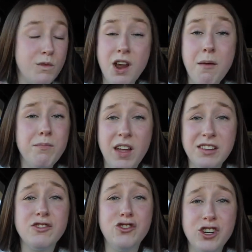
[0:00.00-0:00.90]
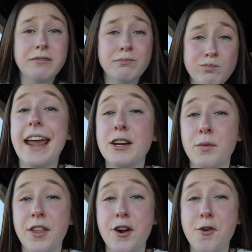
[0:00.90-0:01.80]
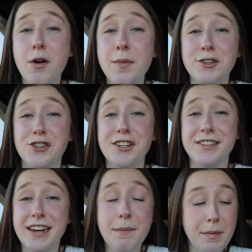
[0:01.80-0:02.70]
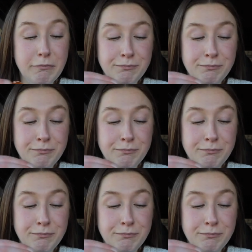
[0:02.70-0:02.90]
Yep, that's a And with our normal cheese dip.